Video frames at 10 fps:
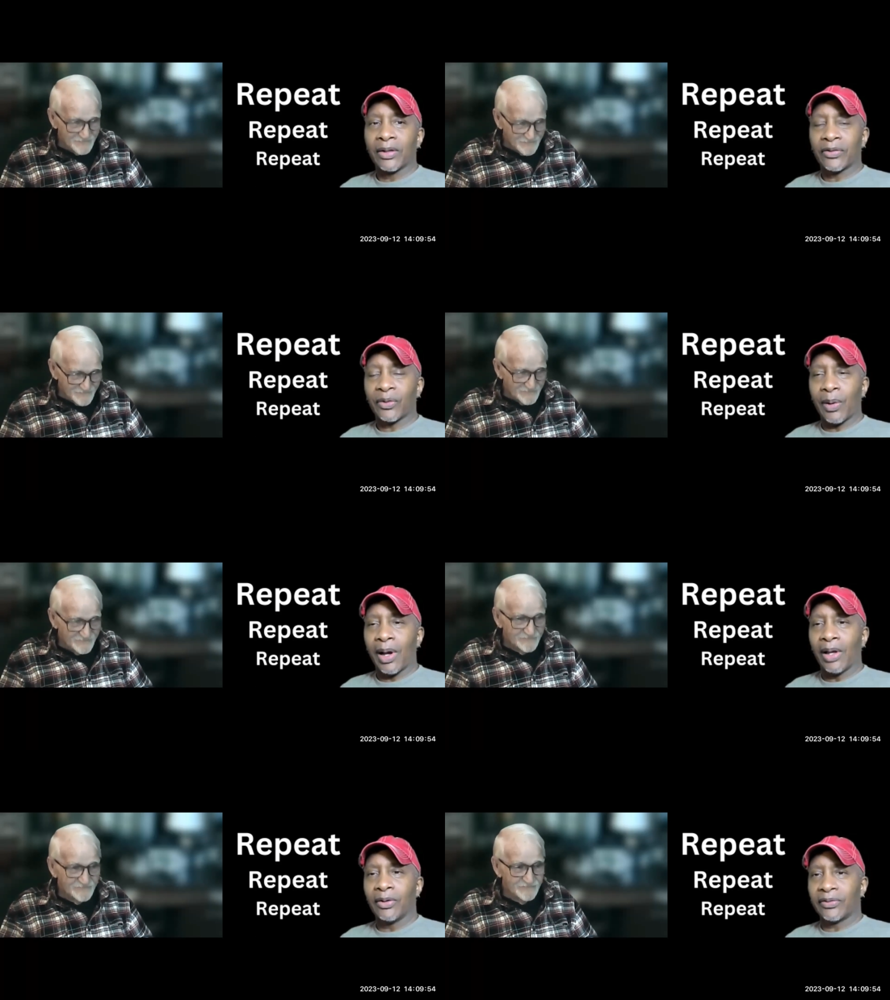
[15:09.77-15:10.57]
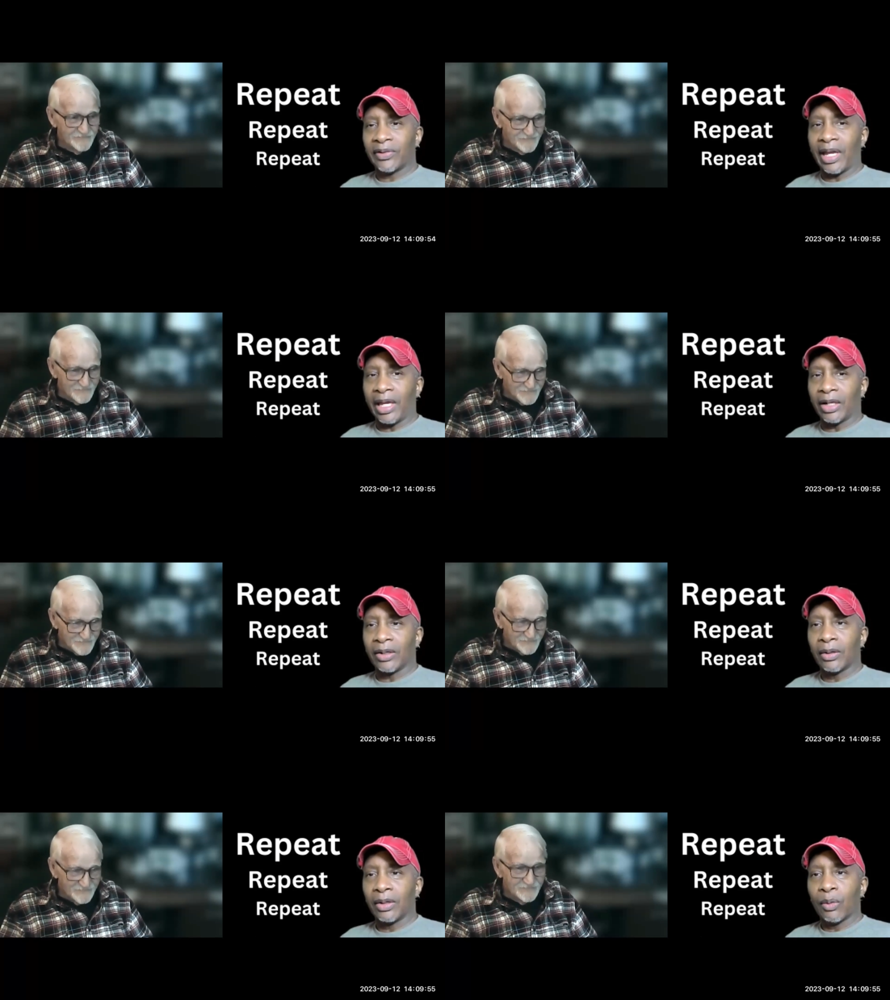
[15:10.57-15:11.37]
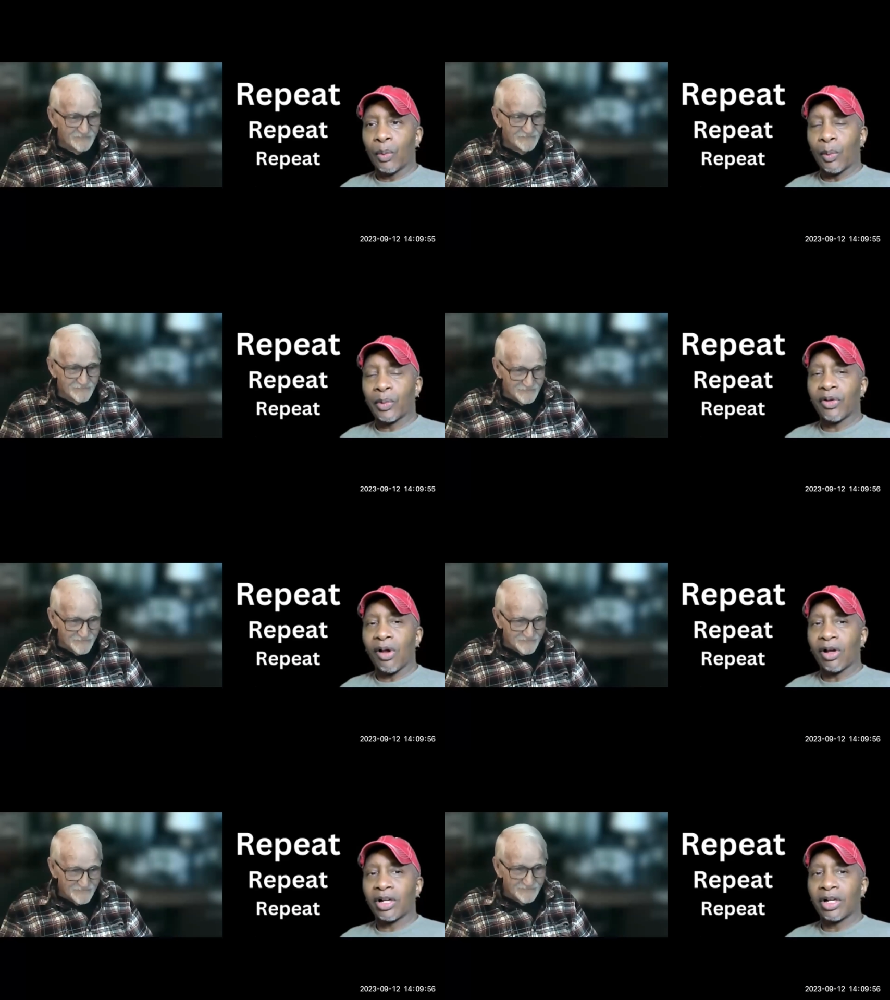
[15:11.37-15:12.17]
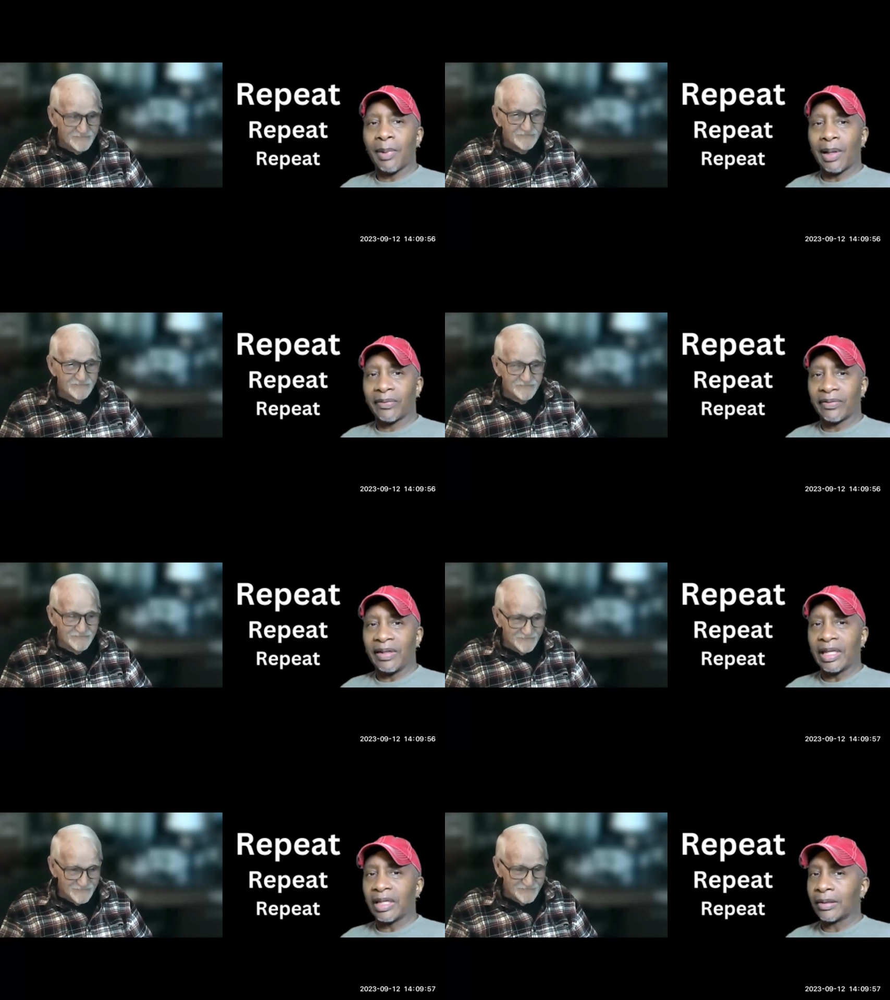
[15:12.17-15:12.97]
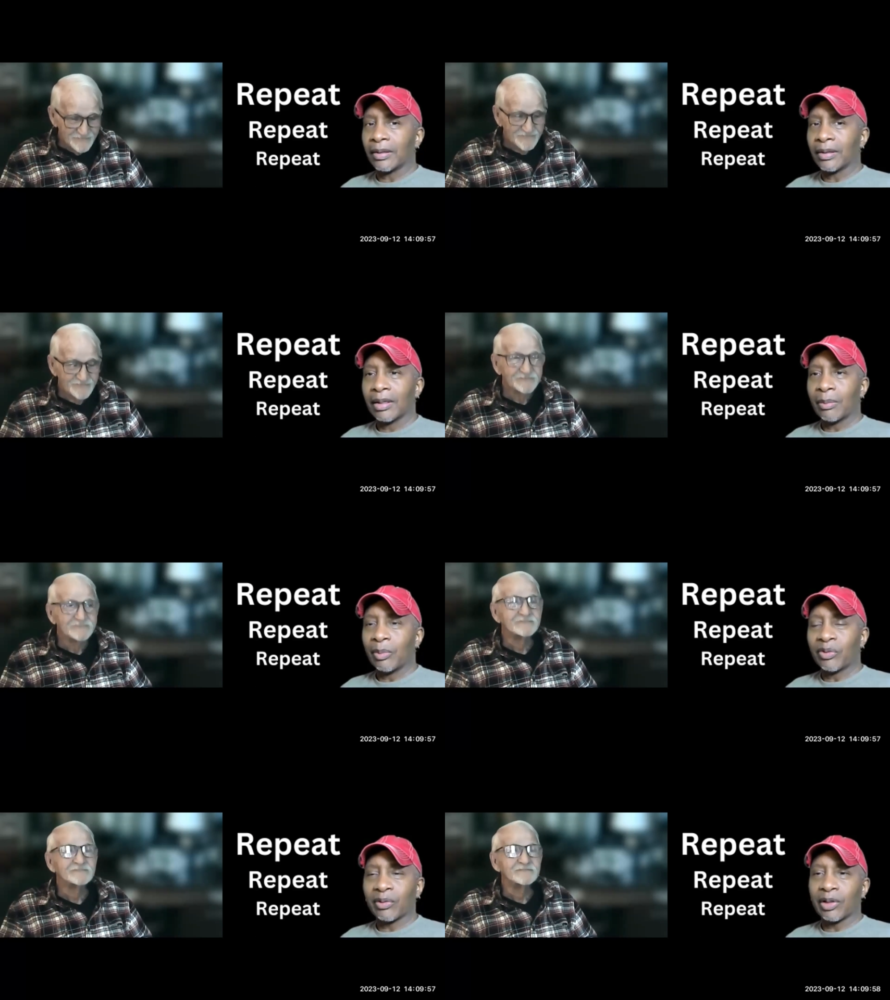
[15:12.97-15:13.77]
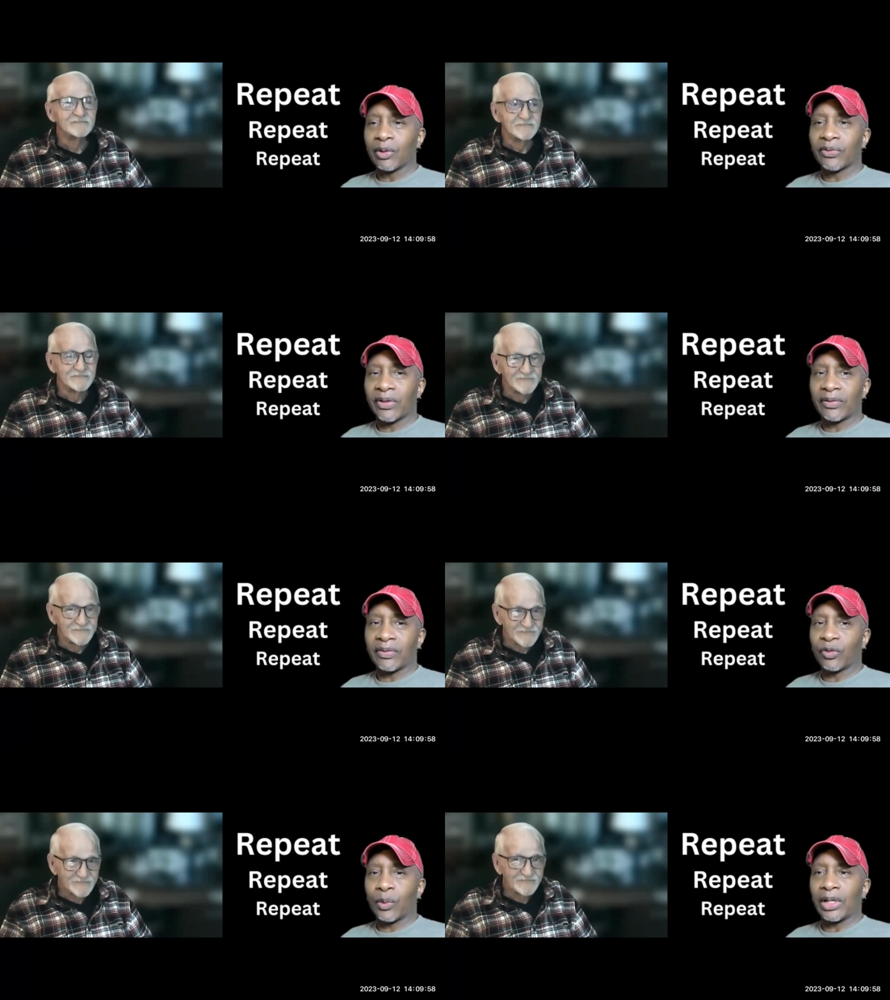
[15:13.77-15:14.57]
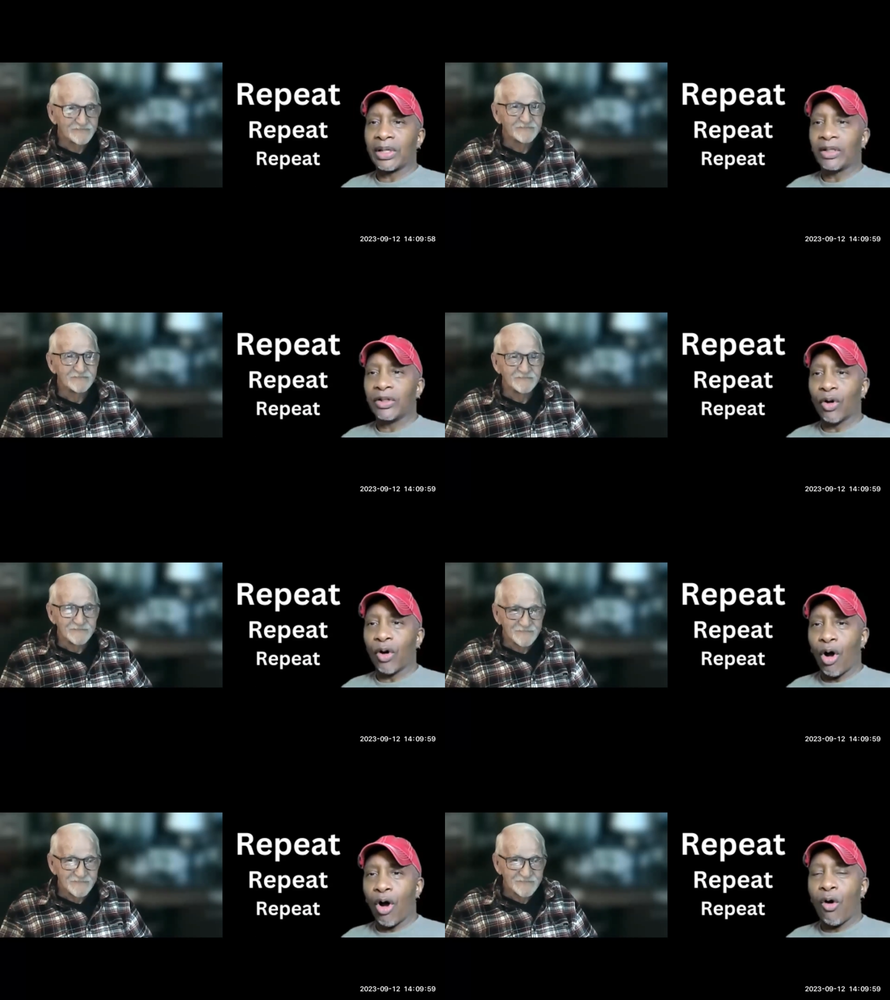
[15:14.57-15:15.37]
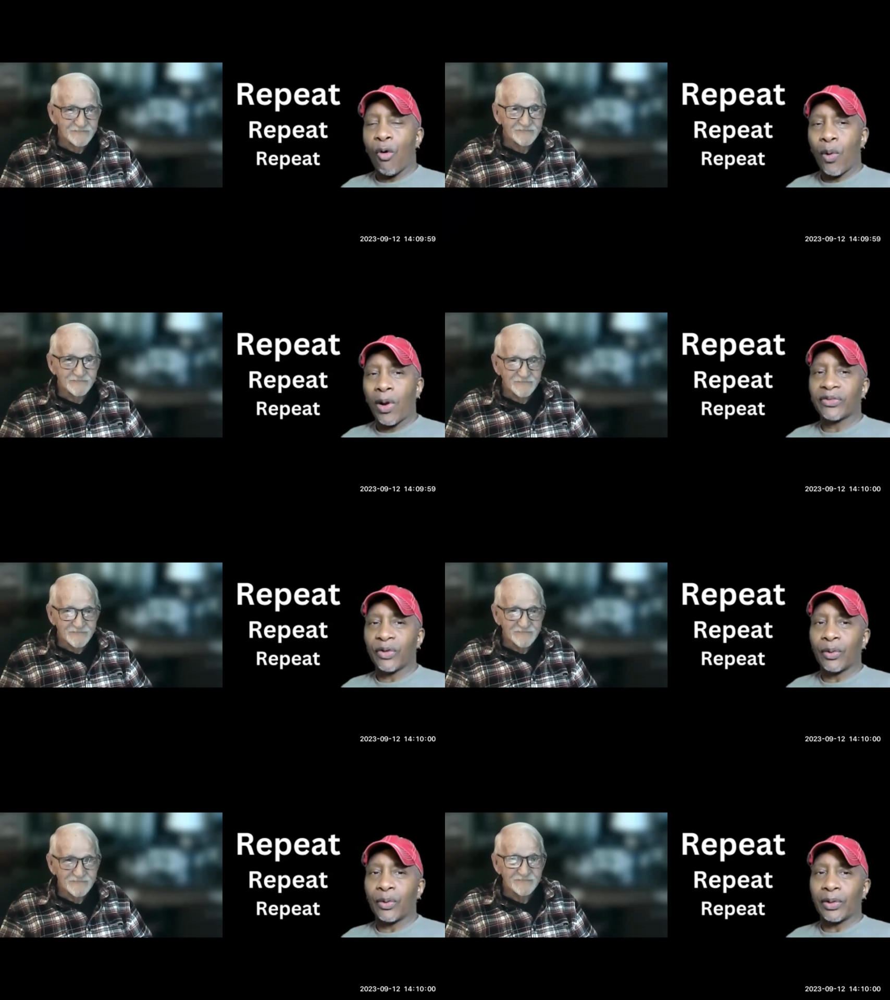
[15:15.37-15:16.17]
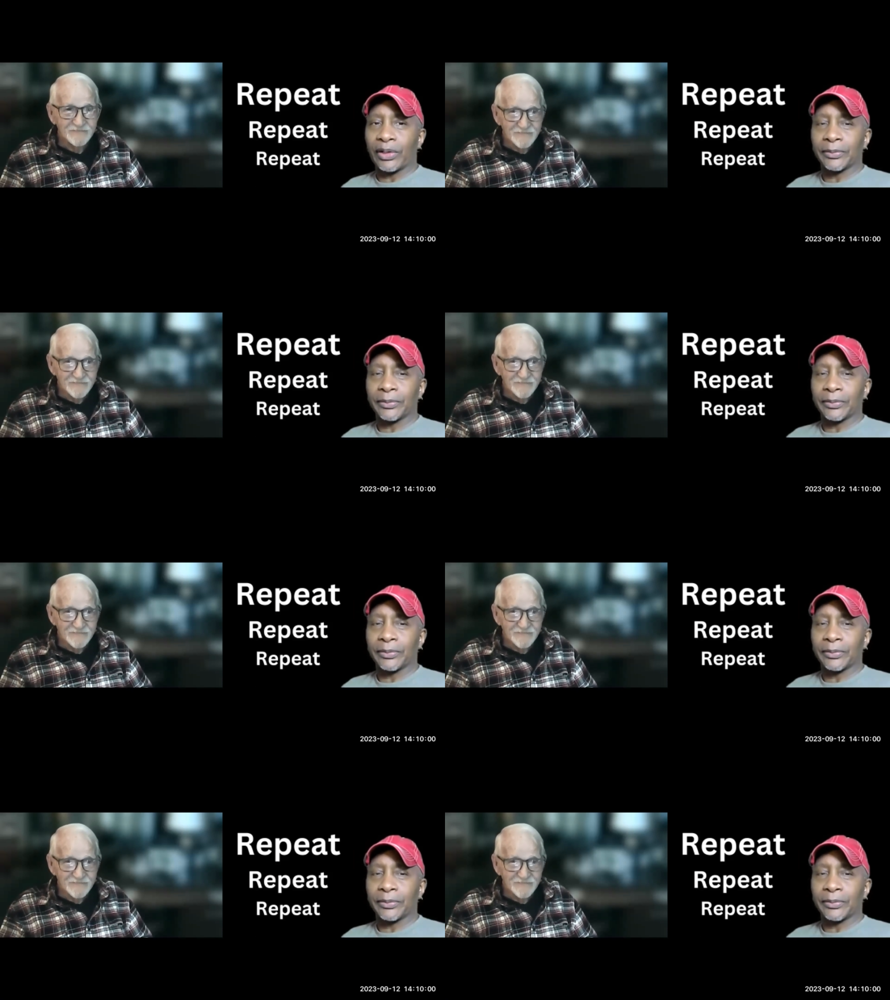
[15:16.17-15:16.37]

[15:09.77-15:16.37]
Speaker 1: So understand when we're talking about seeking, Mr. Lindell says it this way you're always on.